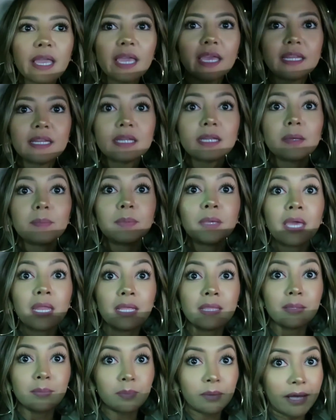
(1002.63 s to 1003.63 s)
Ended up
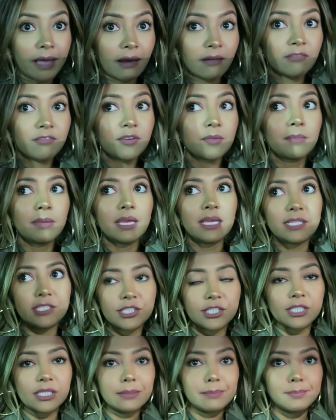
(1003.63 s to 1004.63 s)
getting the plant from
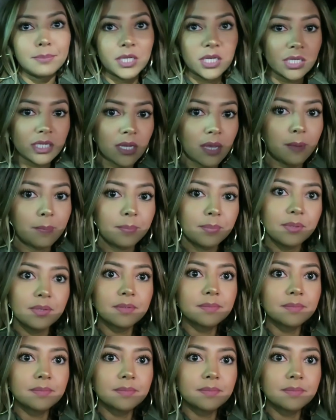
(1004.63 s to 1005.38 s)
HD Buttercup.